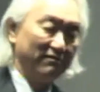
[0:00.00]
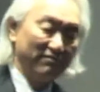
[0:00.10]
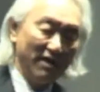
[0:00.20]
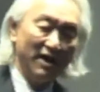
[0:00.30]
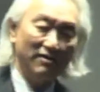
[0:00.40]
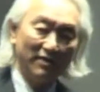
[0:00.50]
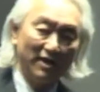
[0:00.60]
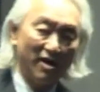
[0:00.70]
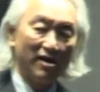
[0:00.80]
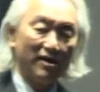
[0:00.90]
Very
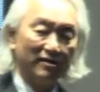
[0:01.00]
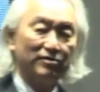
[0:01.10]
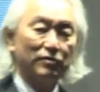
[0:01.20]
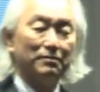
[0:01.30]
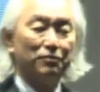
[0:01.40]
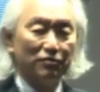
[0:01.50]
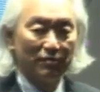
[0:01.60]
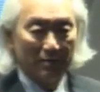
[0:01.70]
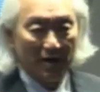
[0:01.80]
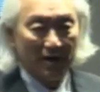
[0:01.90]
hard to
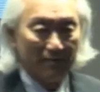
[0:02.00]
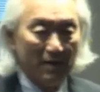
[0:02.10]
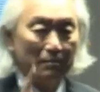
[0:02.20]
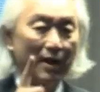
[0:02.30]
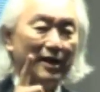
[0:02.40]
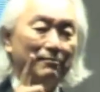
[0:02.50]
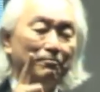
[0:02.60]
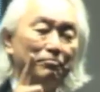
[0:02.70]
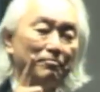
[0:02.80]
improve upon. But